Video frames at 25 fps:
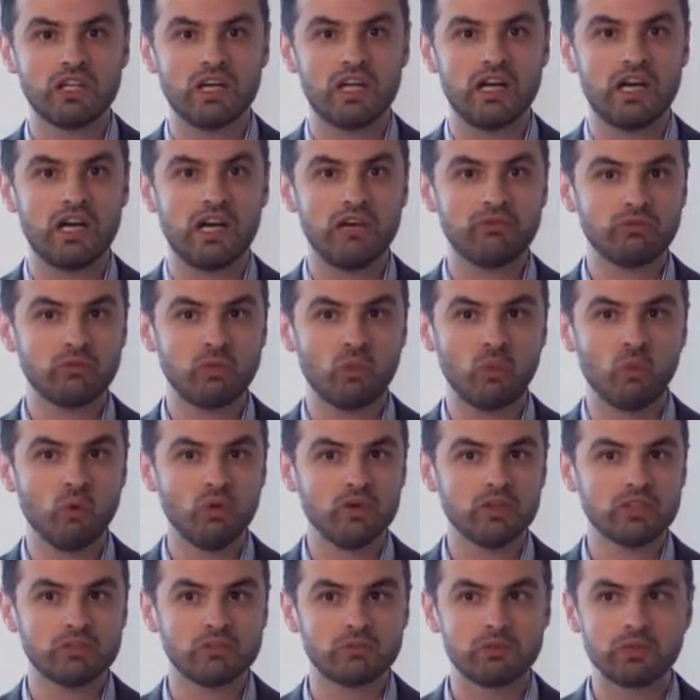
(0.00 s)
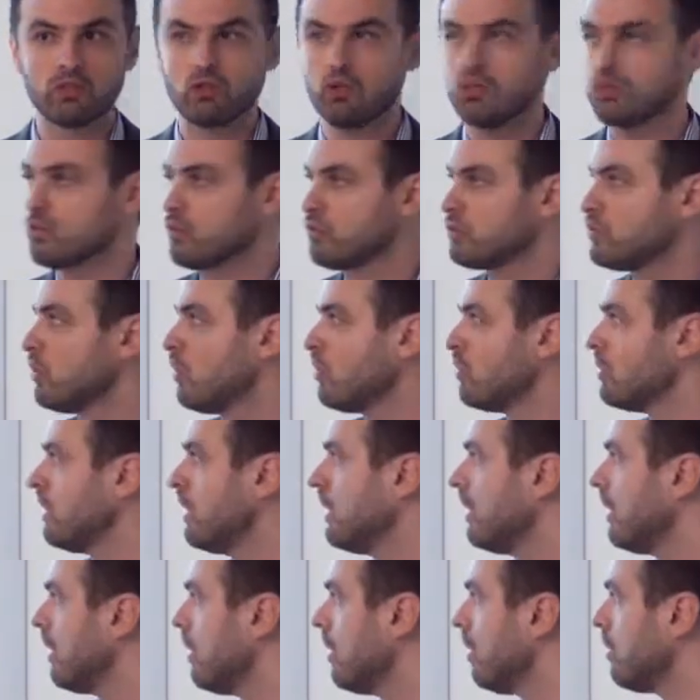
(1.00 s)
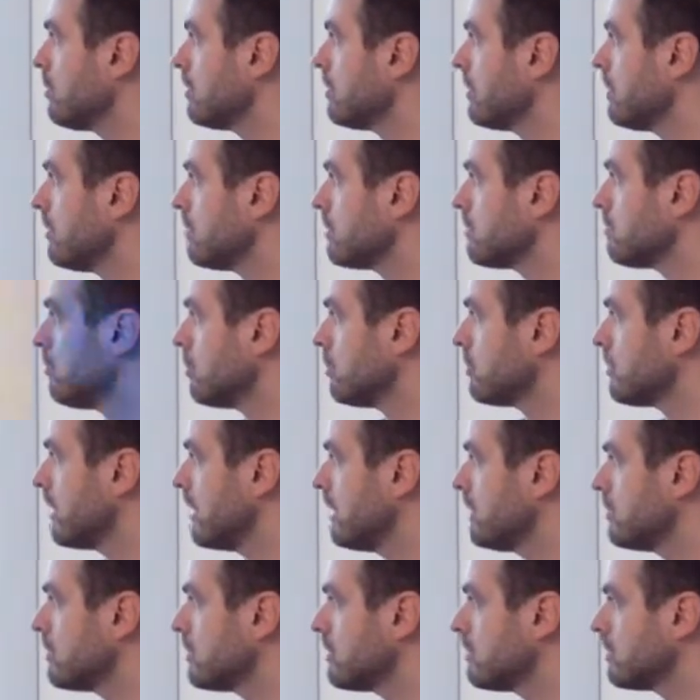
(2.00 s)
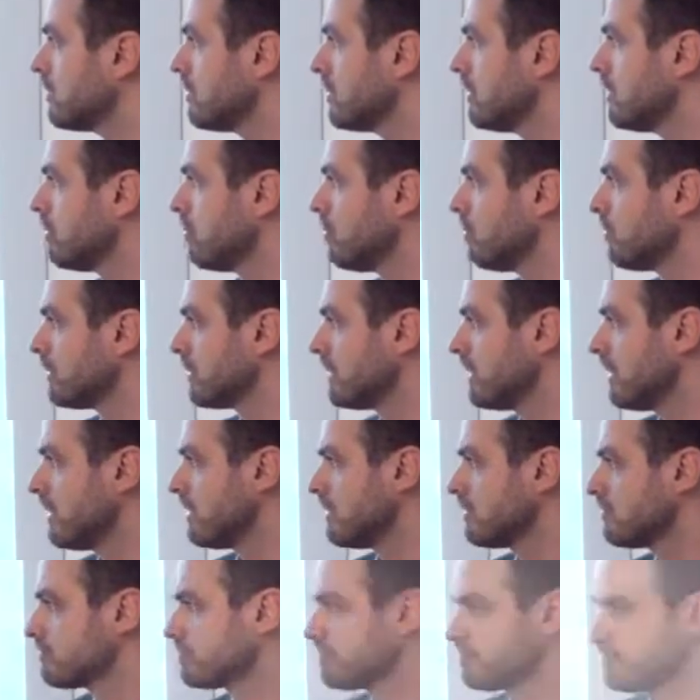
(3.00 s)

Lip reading: afterwards because of all those mutations over there.